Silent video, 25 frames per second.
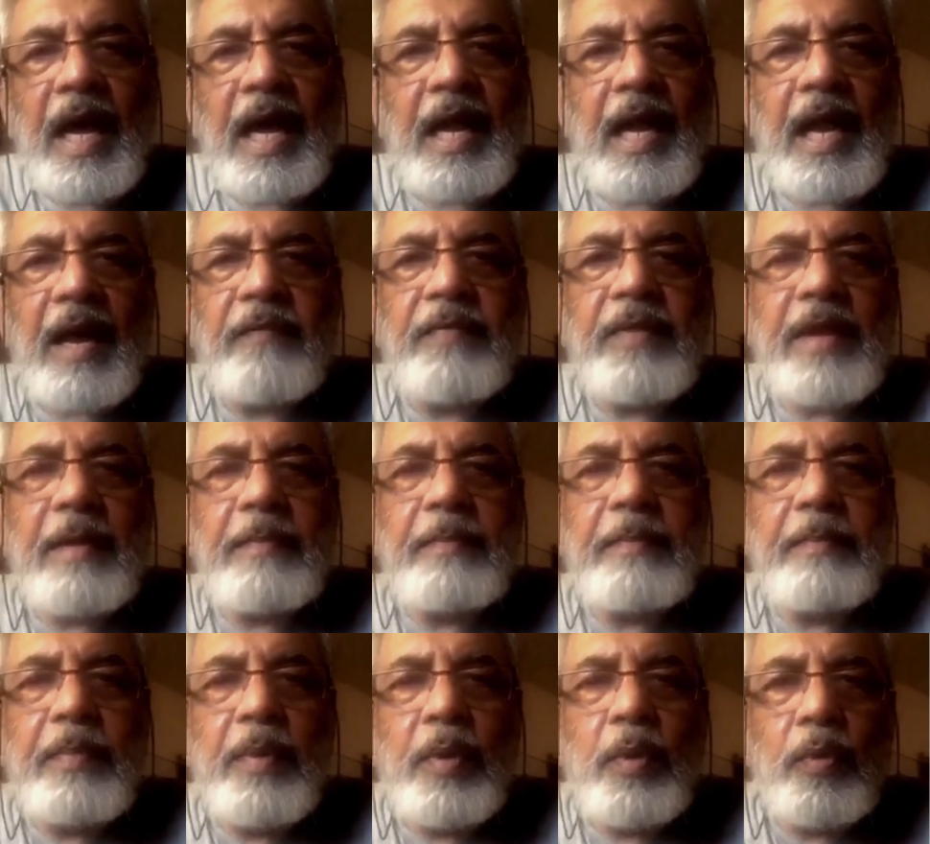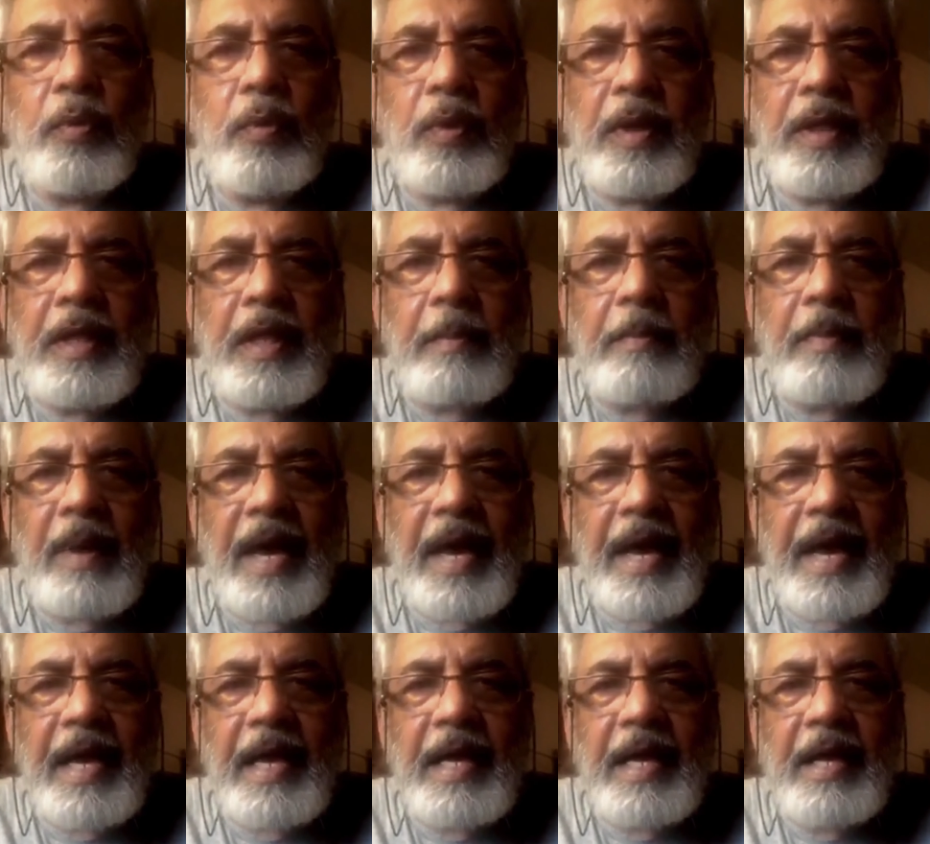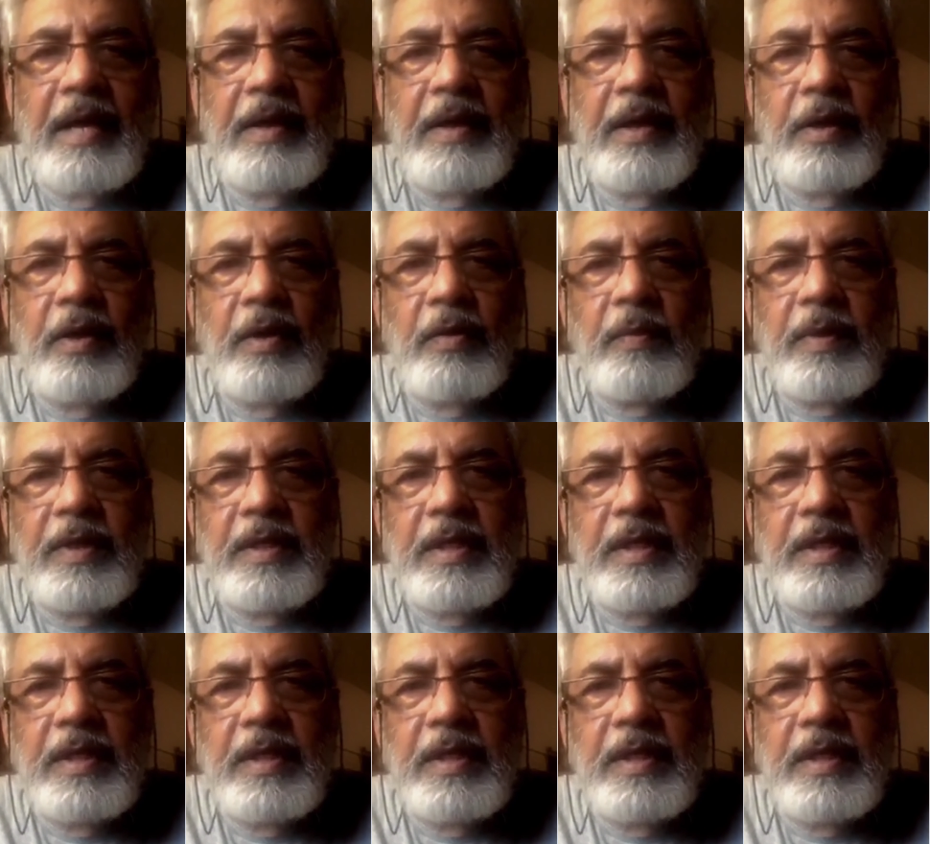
I love that blue in the back, which